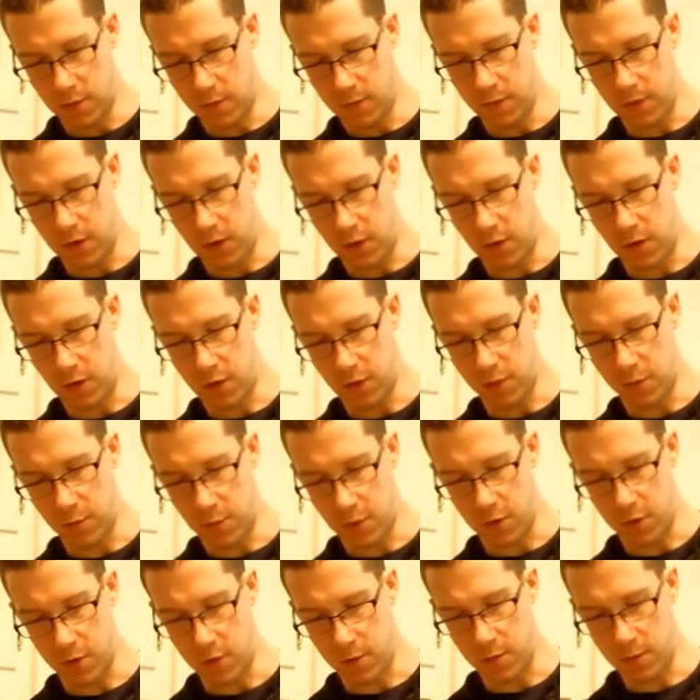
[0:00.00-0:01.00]
A very
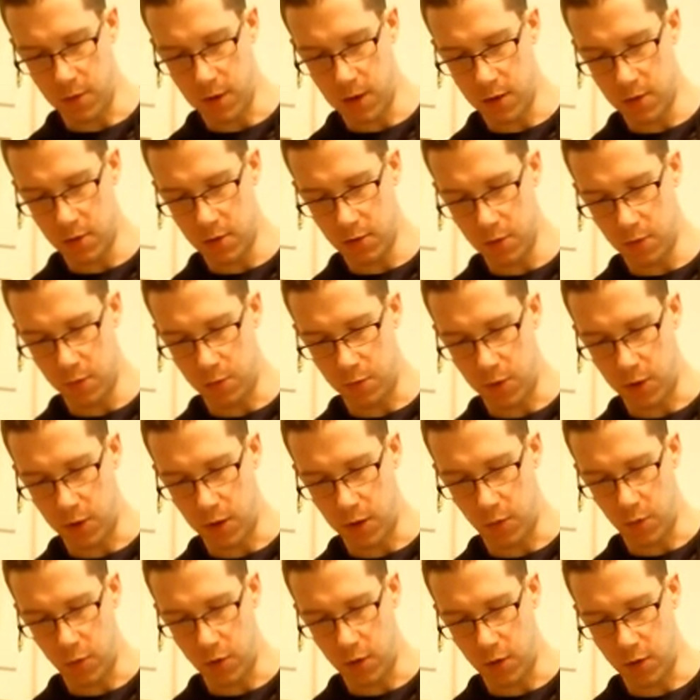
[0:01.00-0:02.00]
small amount, but
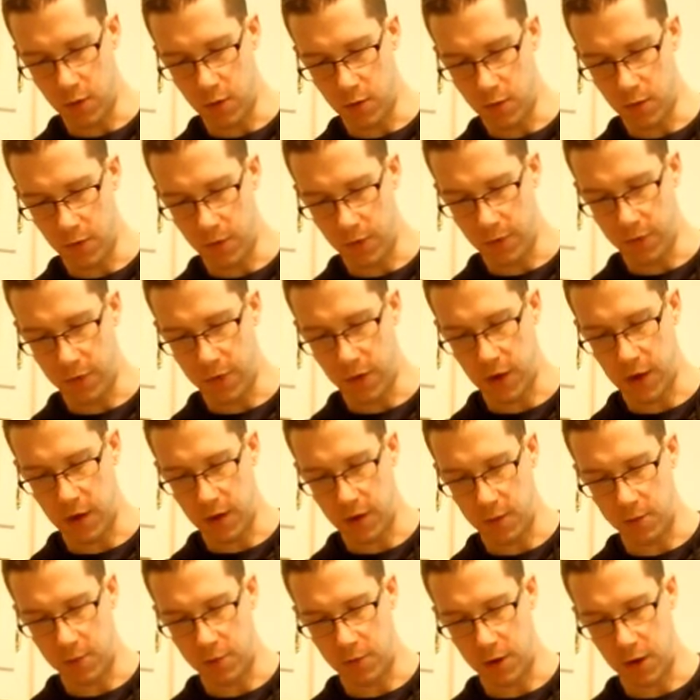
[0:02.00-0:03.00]
it will thicken
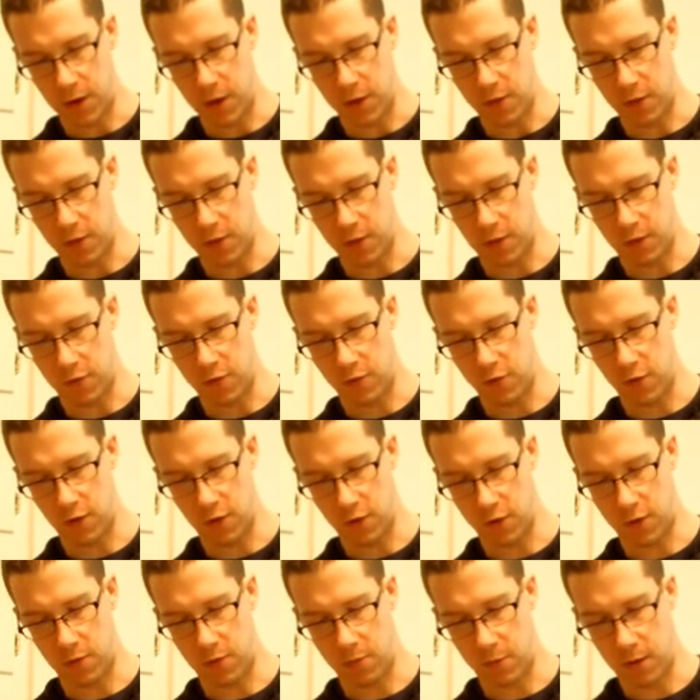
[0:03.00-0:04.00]
up nicely,
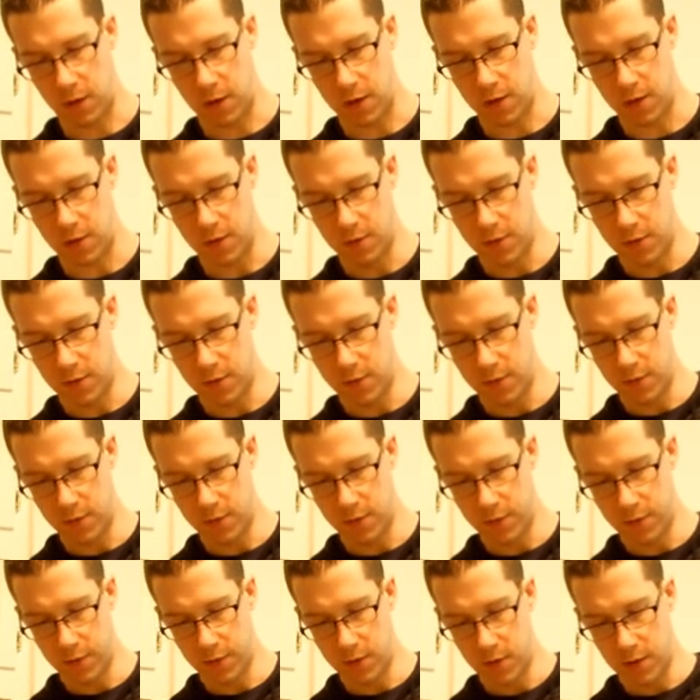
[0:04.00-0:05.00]
trust me.
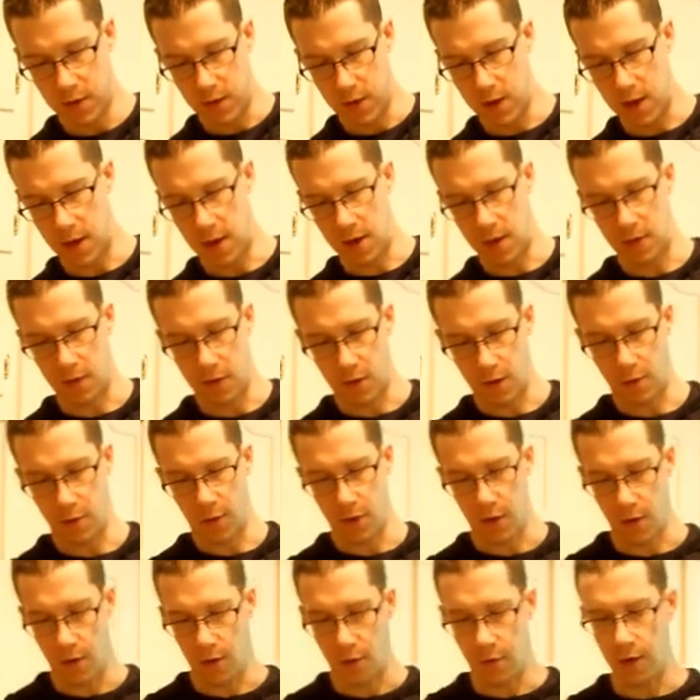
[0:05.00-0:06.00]
And there we
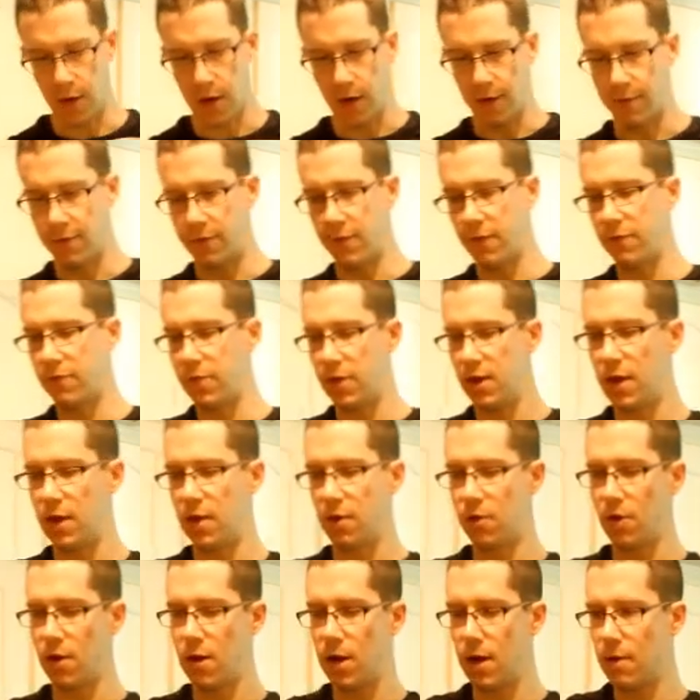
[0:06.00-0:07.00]
go, we got
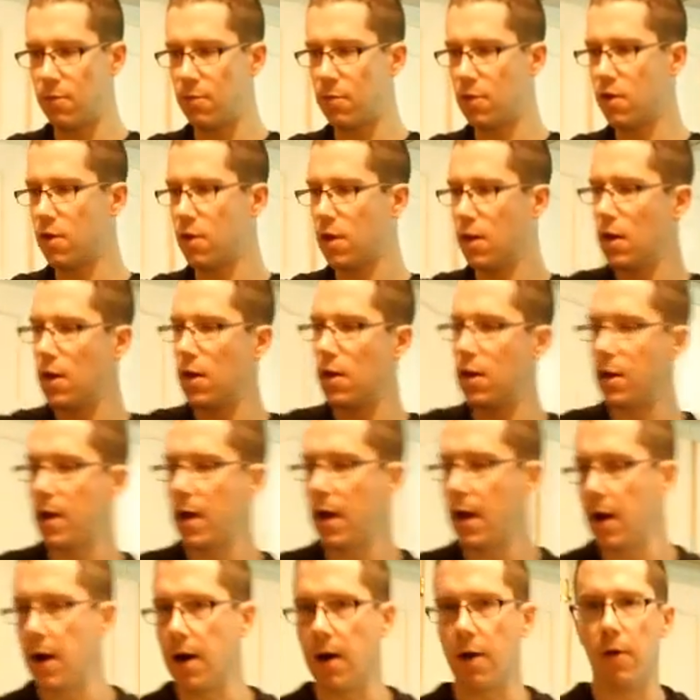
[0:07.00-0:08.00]
15 grams.
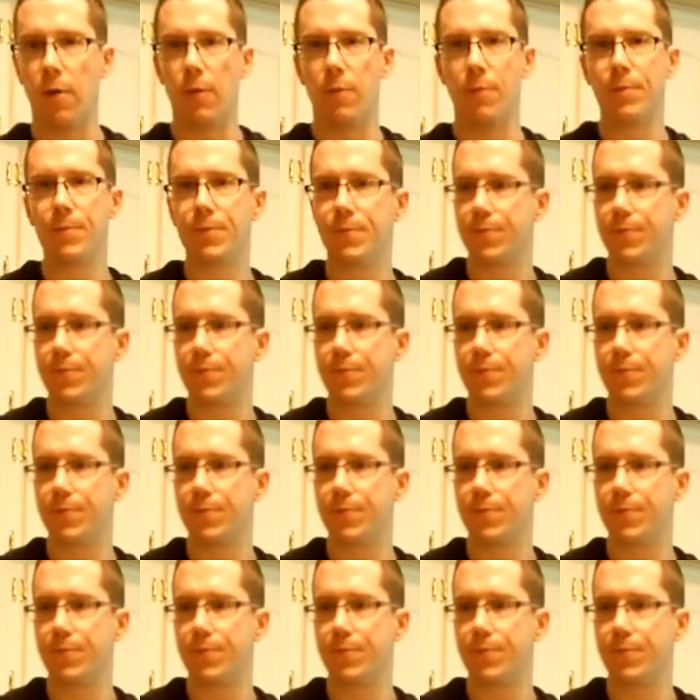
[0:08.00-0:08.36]
Now,